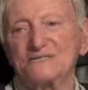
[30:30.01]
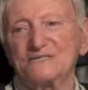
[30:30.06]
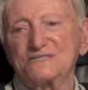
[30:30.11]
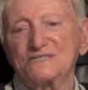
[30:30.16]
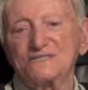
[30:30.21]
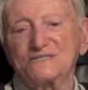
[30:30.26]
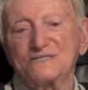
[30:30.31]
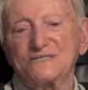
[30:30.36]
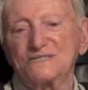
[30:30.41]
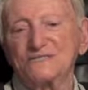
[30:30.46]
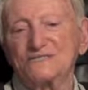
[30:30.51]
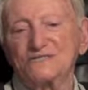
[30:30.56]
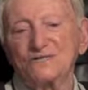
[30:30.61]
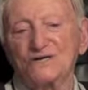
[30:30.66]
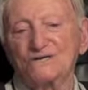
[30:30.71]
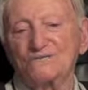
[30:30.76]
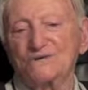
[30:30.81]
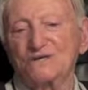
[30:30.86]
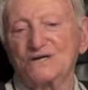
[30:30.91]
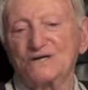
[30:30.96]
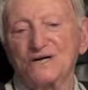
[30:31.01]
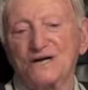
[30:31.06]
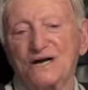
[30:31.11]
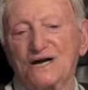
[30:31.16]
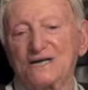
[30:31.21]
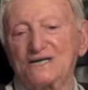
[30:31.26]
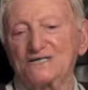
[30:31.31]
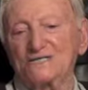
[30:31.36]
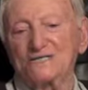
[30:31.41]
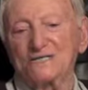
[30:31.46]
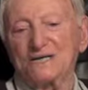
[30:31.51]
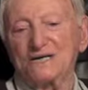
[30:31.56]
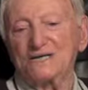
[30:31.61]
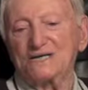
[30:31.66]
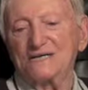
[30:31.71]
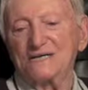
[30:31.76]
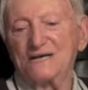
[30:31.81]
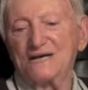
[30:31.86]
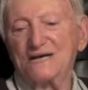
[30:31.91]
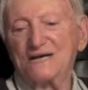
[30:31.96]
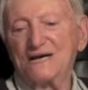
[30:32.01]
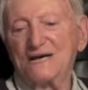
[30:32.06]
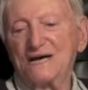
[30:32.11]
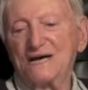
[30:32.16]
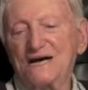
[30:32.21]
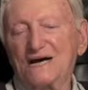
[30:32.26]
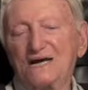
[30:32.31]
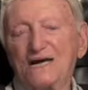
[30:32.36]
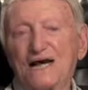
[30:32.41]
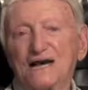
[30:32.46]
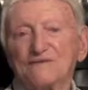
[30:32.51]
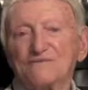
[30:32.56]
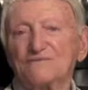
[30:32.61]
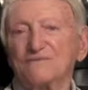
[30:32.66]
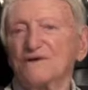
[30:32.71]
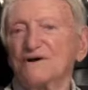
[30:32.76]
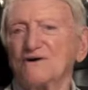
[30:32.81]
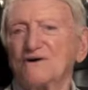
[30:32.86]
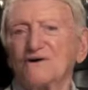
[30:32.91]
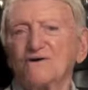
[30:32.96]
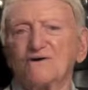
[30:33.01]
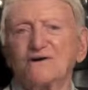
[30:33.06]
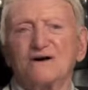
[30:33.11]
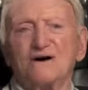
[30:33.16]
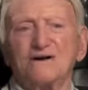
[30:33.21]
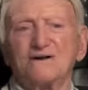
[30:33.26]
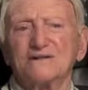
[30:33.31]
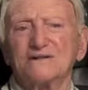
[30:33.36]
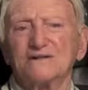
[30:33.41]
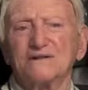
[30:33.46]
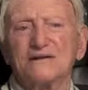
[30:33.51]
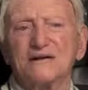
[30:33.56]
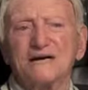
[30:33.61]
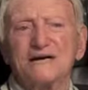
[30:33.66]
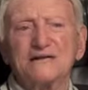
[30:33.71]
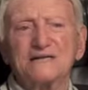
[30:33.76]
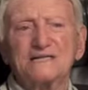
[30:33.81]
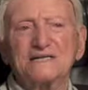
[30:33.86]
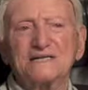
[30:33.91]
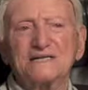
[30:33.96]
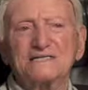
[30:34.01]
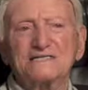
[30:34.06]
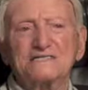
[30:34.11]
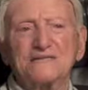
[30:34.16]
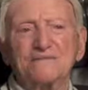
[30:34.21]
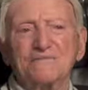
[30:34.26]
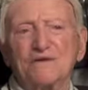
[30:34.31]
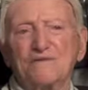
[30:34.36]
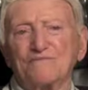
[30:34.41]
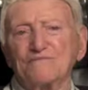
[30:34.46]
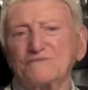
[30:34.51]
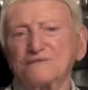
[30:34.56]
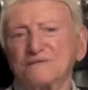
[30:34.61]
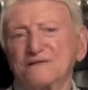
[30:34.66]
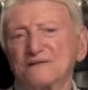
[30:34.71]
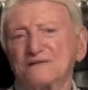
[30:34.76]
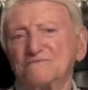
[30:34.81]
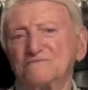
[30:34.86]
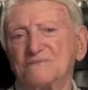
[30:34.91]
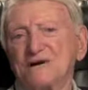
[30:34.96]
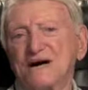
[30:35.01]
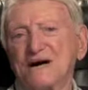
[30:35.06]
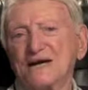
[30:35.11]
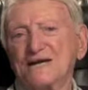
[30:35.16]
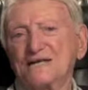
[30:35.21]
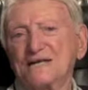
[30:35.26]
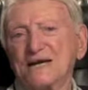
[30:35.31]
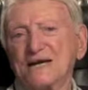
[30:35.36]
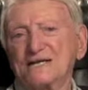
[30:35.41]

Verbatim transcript: These, these German guards, they, a lot of them were, uh, some of them didn't mind.